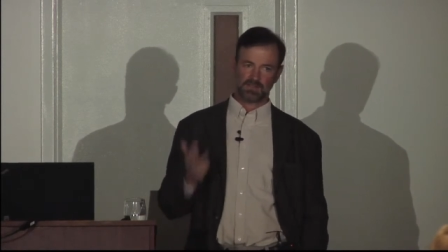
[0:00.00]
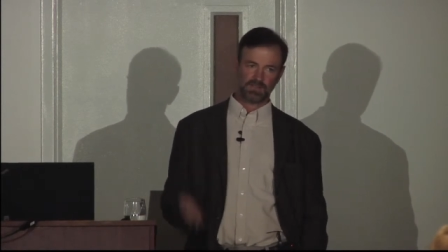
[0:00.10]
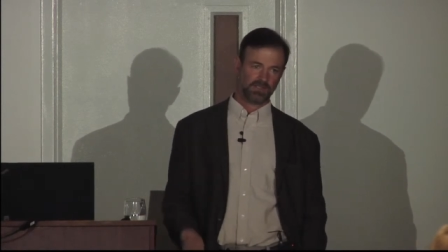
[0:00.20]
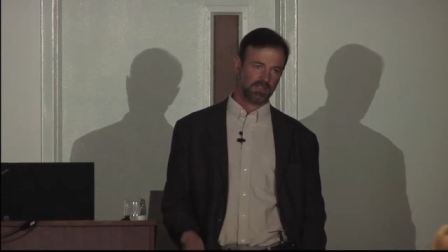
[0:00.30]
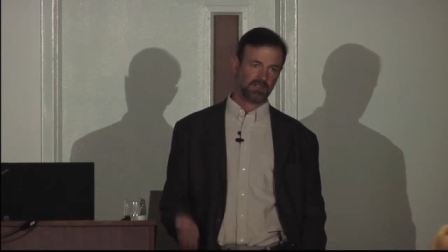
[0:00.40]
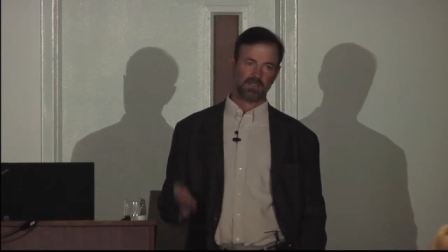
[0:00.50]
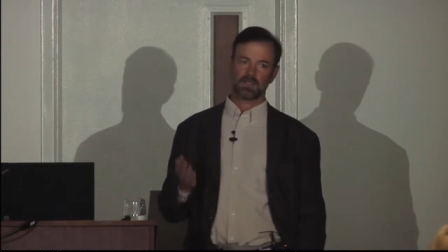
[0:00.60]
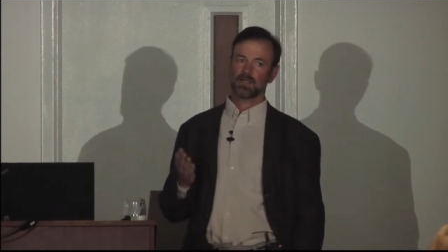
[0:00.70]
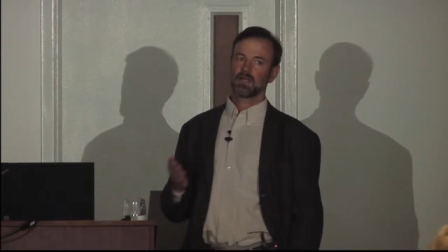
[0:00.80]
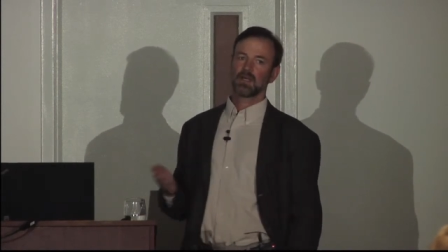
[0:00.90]
and
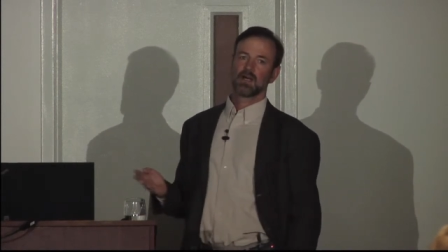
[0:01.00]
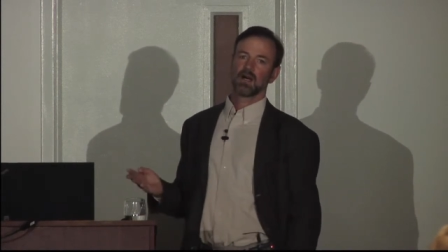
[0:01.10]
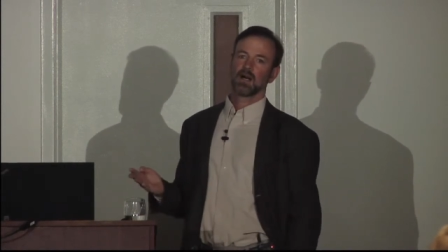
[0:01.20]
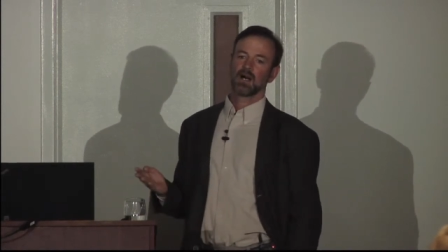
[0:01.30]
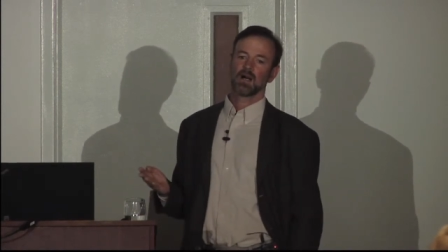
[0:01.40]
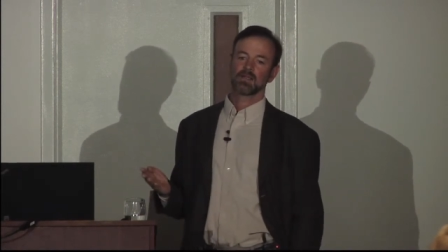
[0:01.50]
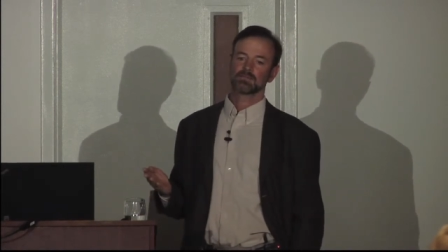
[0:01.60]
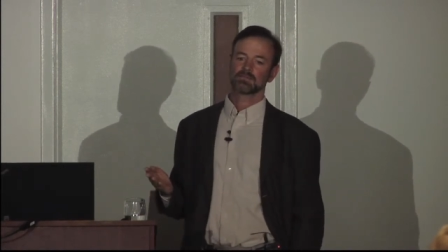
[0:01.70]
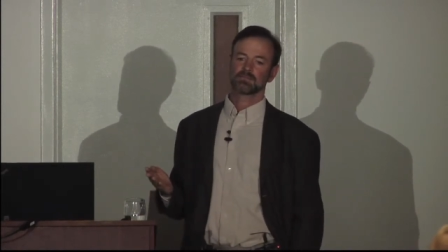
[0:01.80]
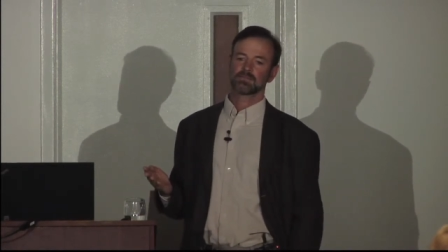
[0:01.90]
Shina.
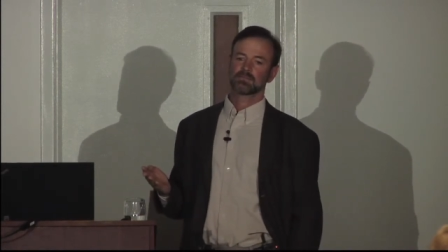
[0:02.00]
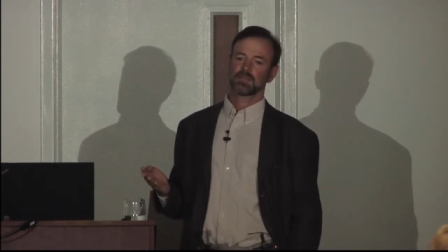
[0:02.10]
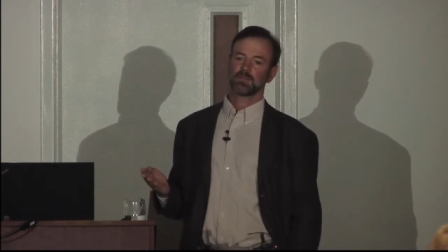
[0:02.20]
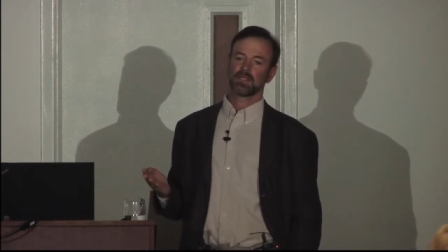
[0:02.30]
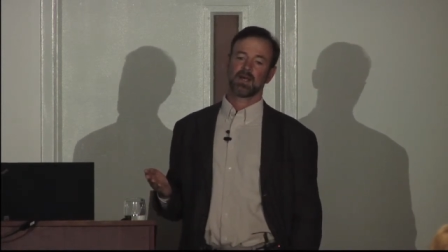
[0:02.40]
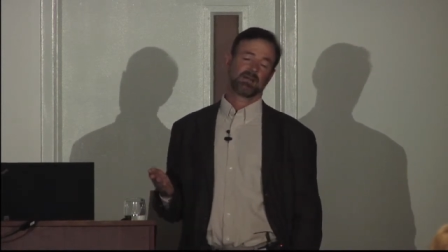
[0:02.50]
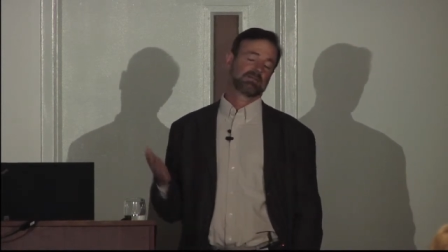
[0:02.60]
Um, I mean,